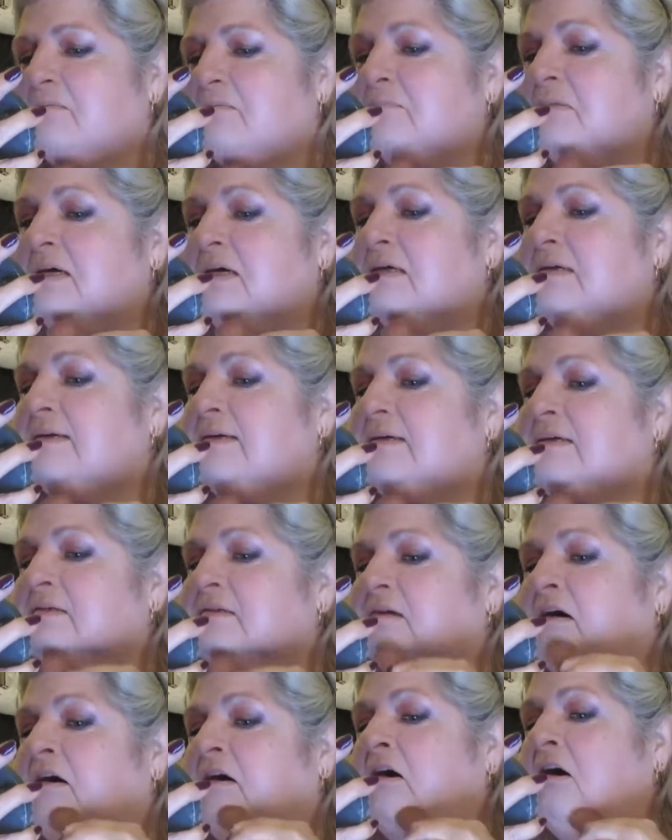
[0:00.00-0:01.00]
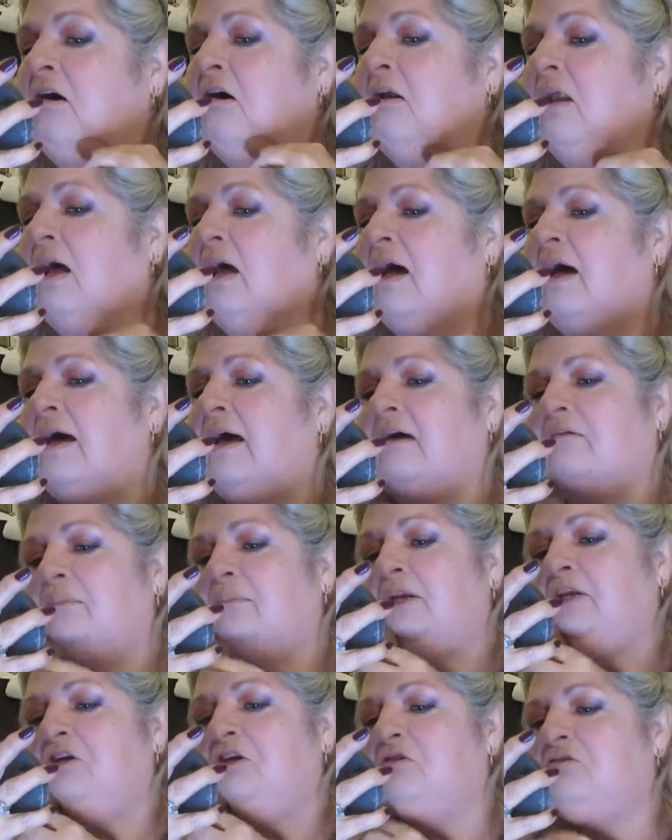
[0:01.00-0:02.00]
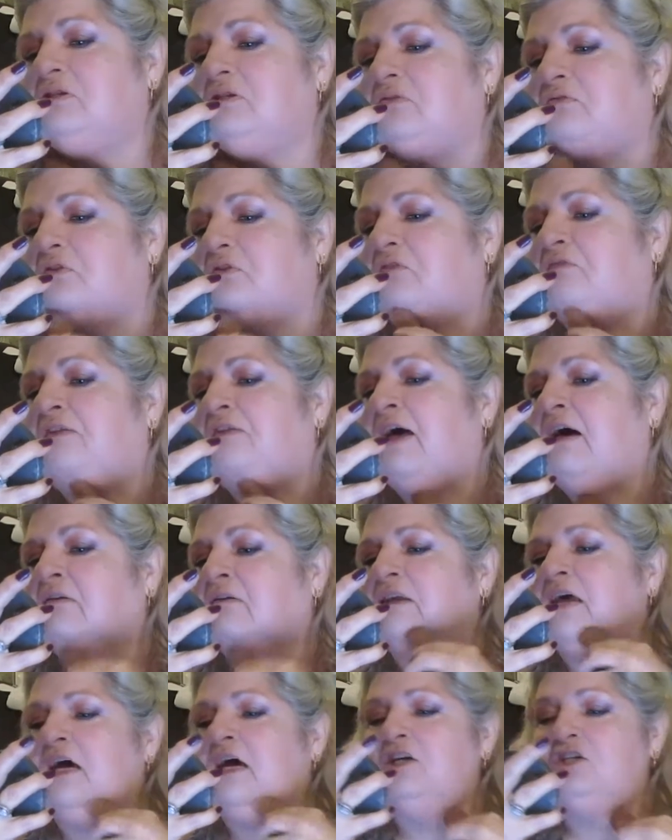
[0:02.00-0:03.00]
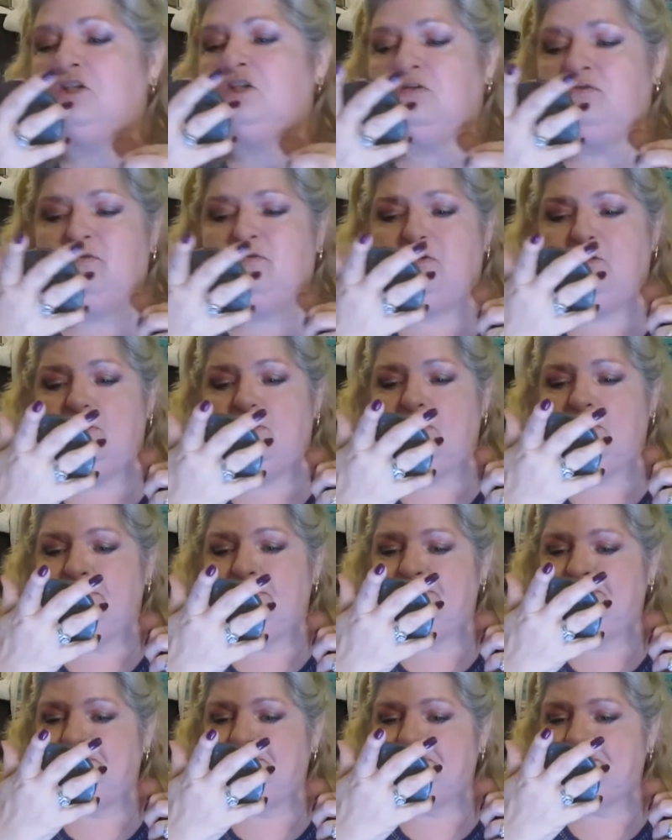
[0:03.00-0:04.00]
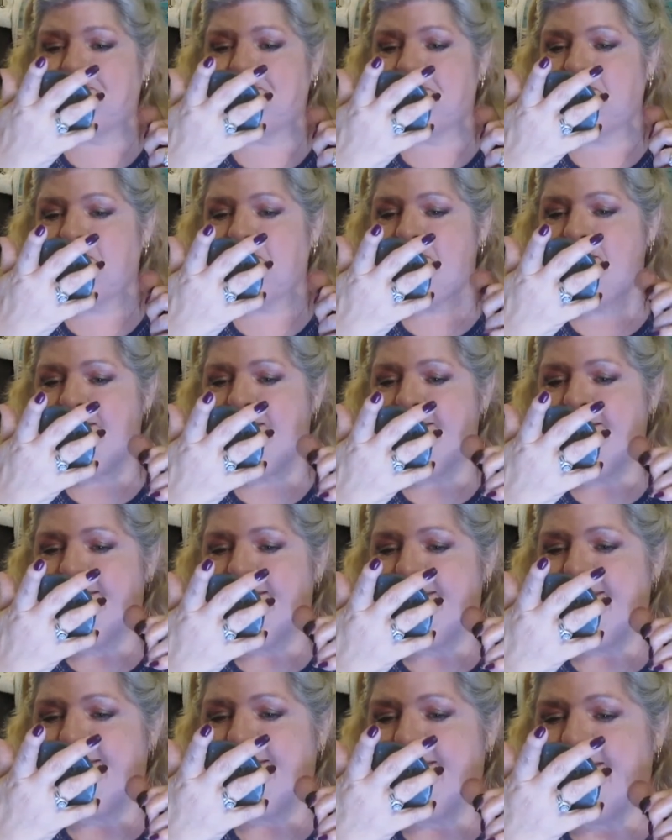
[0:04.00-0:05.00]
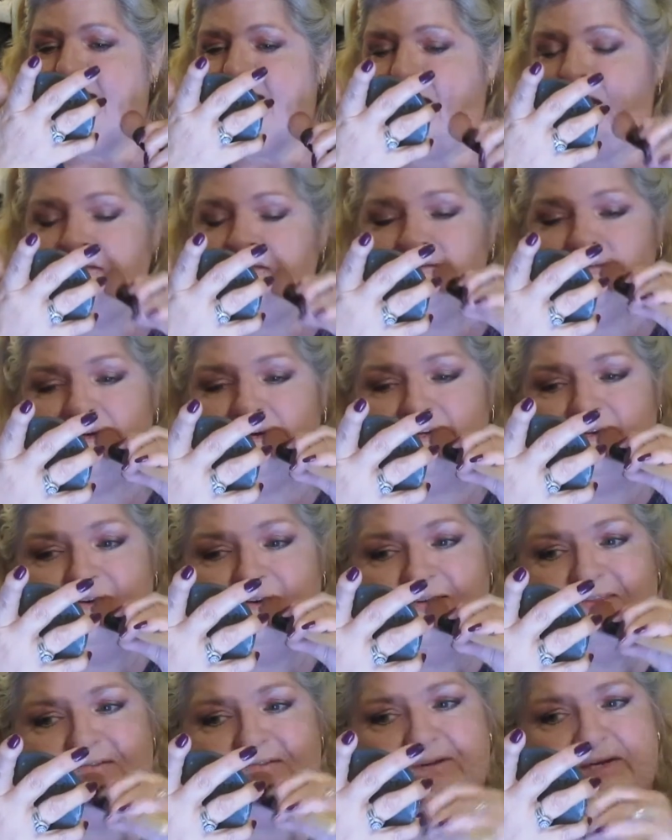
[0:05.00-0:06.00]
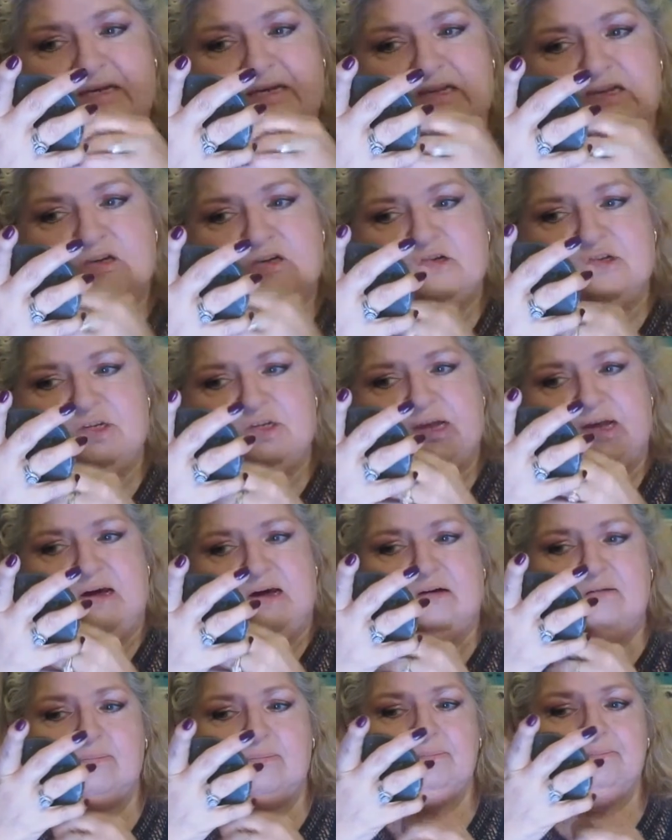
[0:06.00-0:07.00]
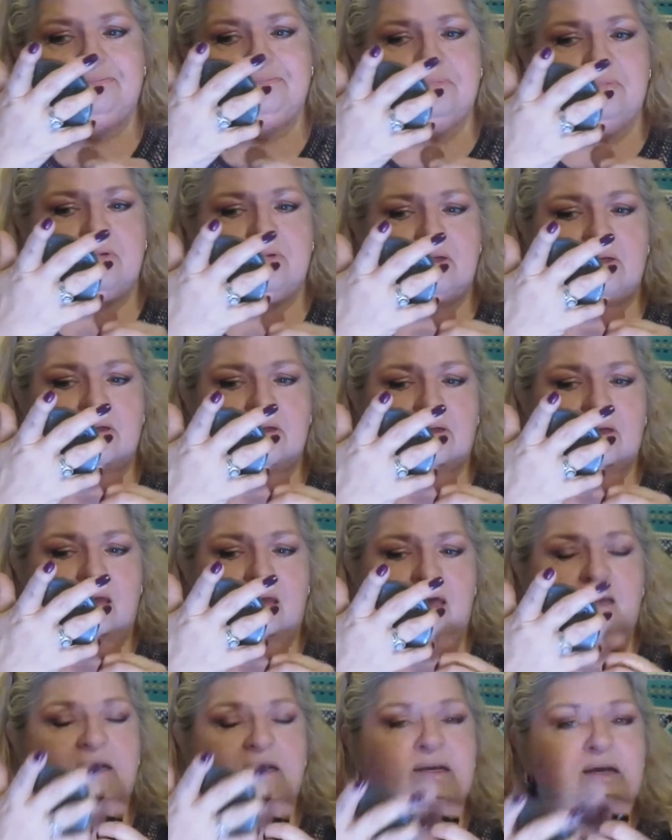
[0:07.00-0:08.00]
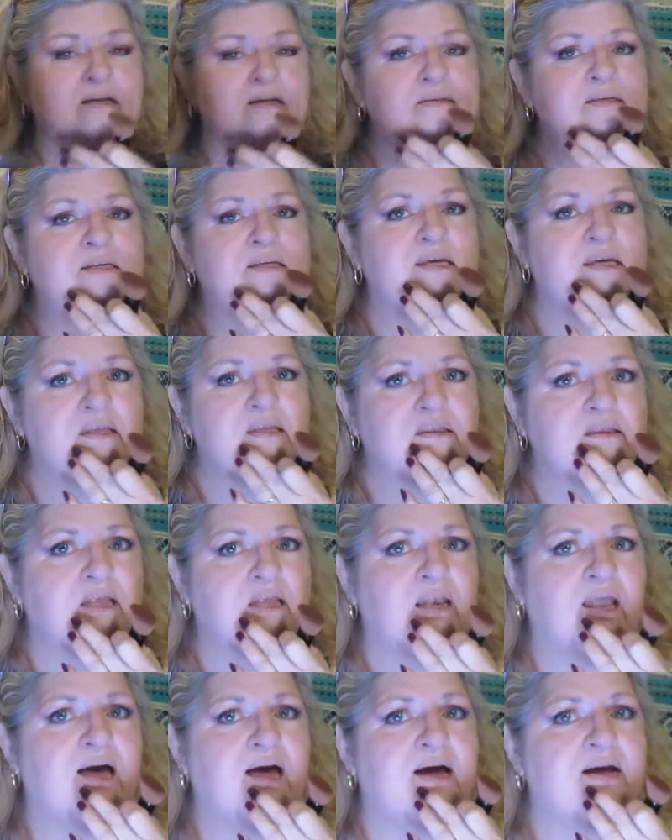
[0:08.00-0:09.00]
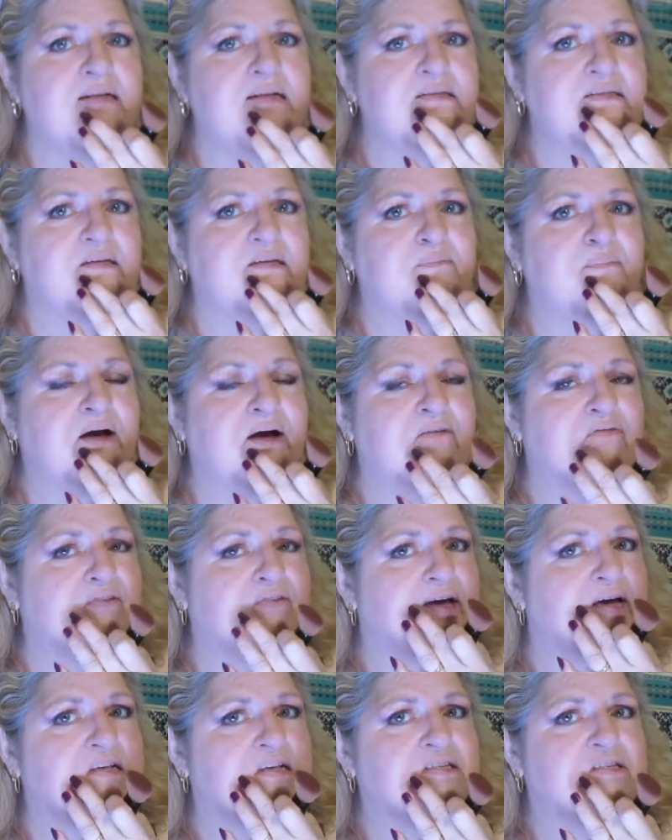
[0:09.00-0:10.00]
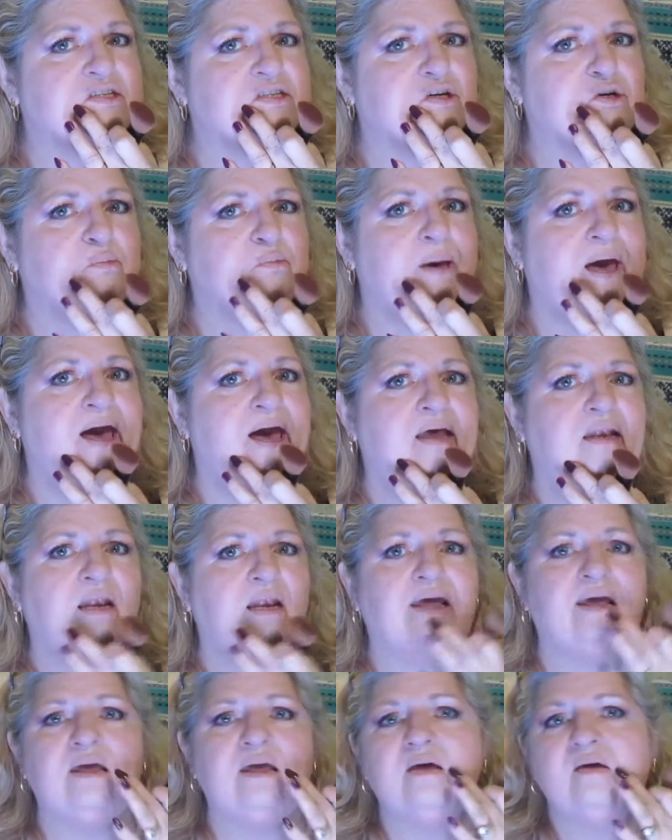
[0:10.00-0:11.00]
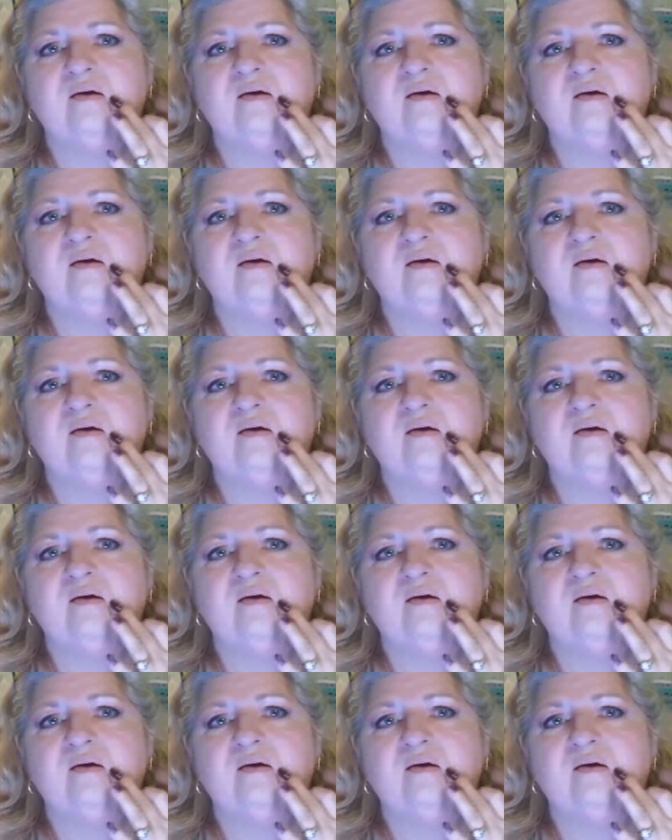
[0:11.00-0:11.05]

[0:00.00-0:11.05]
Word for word: But it's all I have been using for foundation for, I'd say two or three years now. And it doesn't get in the lines of my face too badly,